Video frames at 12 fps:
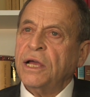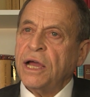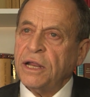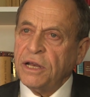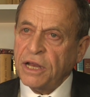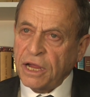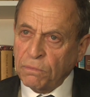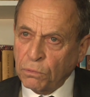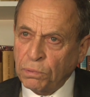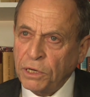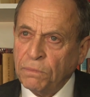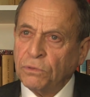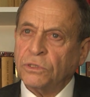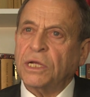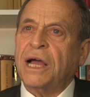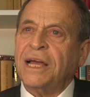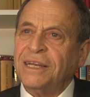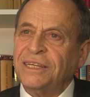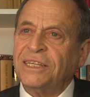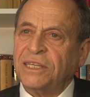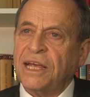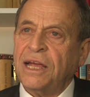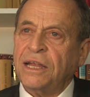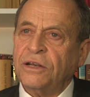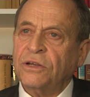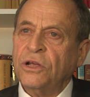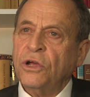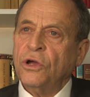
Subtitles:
and enable people to understand